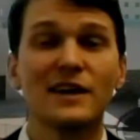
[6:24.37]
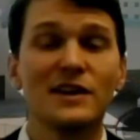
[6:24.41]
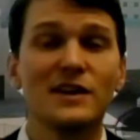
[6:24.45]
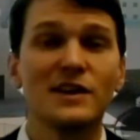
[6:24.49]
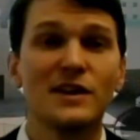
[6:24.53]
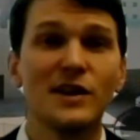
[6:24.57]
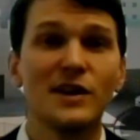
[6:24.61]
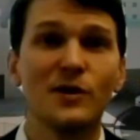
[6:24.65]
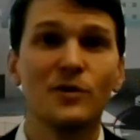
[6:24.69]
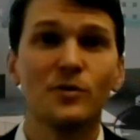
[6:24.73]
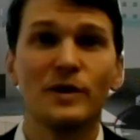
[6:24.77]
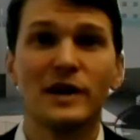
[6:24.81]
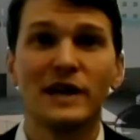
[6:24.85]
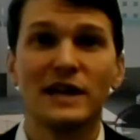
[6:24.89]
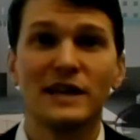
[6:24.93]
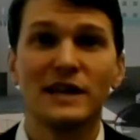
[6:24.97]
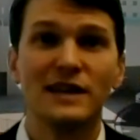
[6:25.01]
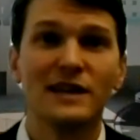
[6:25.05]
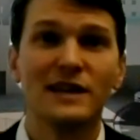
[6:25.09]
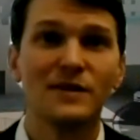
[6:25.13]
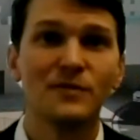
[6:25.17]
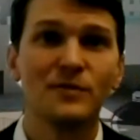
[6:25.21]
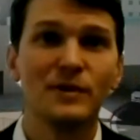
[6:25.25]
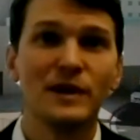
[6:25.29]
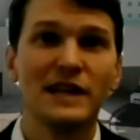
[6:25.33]

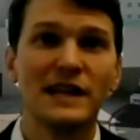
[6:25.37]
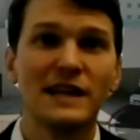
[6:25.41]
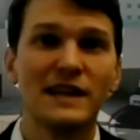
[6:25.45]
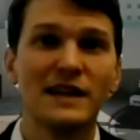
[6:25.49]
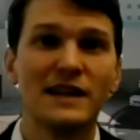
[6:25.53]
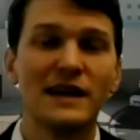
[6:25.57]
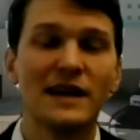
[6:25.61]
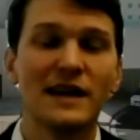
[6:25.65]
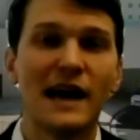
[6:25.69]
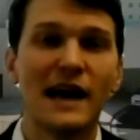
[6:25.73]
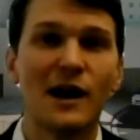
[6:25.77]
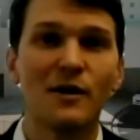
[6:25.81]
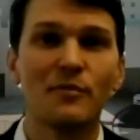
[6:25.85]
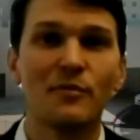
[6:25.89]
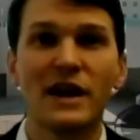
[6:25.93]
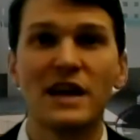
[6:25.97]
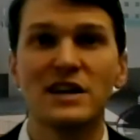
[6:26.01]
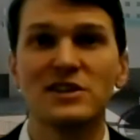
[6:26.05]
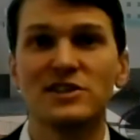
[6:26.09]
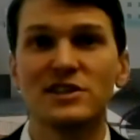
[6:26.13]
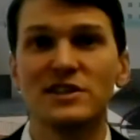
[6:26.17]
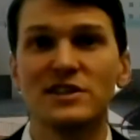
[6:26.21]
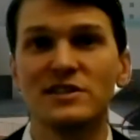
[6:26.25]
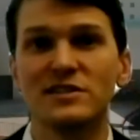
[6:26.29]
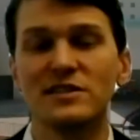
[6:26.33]
when
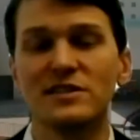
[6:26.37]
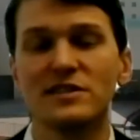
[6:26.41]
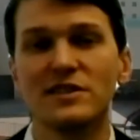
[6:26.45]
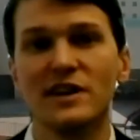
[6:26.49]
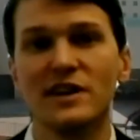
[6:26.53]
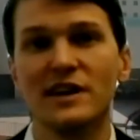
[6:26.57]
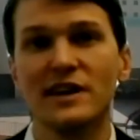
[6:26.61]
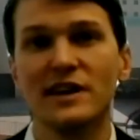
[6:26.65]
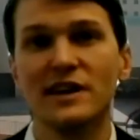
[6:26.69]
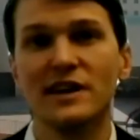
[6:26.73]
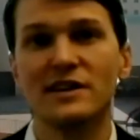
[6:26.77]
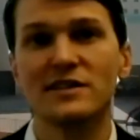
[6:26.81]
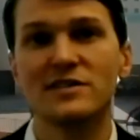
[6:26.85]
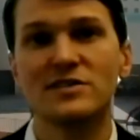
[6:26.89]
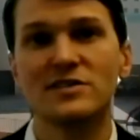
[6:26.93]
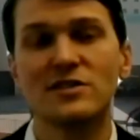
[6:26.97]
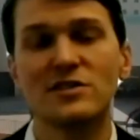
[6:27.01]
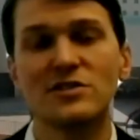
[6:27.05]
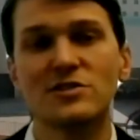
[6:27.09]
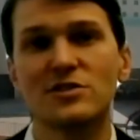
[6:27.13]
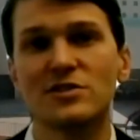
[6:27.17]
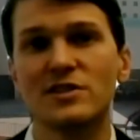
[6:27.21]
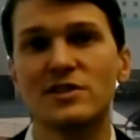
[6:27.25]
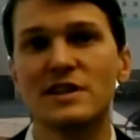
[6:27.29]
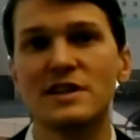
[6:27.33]
outpatient
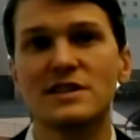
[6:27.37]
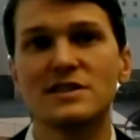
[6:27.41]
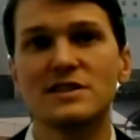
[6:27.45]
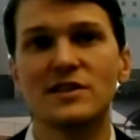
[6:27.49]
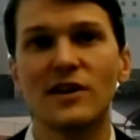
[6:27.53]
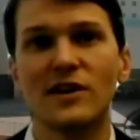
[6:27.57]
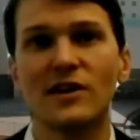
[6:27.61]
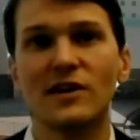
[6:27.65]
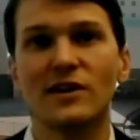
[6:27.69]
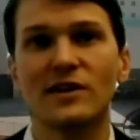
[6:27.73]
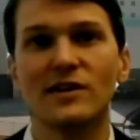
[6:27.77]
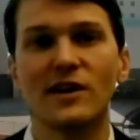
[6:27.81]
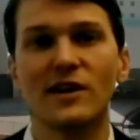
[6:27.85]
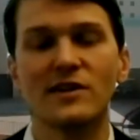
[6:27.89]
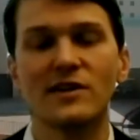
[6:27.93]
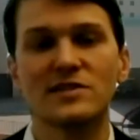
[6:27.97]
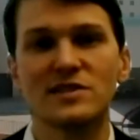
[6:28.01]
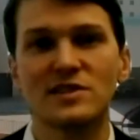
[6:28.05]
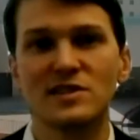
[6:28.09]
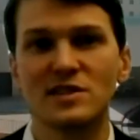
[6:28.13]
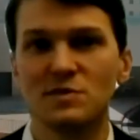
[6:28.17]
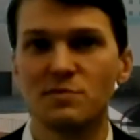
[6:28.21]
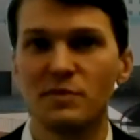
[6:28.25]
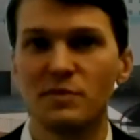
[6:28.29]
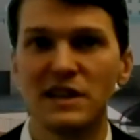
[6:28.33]
surgeries are
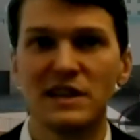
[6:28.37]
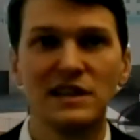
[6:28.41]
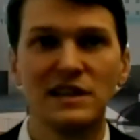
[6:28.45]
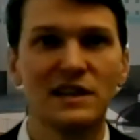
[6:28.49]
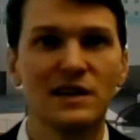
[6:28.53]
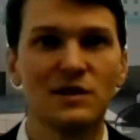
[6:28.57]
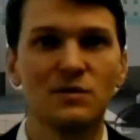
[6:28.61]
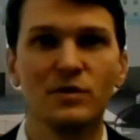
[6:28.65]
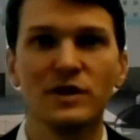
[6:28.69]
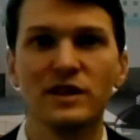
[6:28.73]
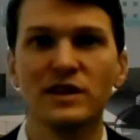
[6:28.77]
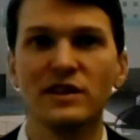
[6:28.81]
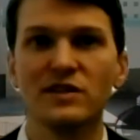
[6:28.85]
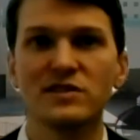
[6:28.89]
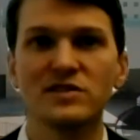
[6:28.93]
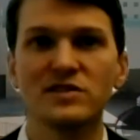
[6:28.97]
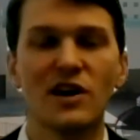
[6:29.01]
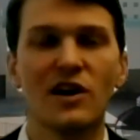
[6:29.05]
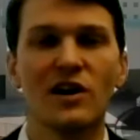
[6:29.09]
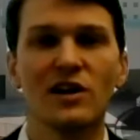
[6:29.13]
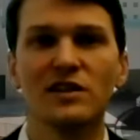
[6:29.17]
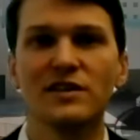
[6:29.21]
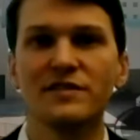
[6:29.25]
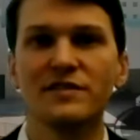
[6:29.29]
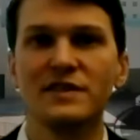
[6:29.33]
suspended, when there's
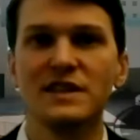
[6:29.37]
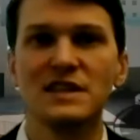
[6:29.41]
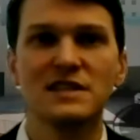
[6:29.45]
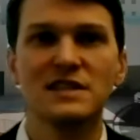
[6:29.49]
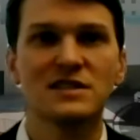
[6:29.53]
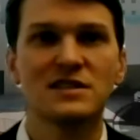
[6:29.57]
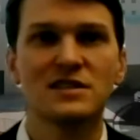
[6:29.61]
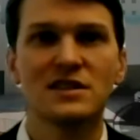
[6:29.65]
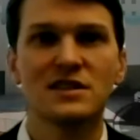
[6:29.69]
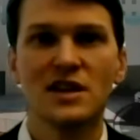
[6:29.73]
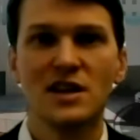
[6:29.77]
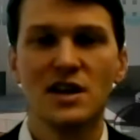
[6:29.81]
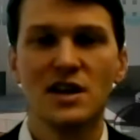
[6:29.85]
all of these,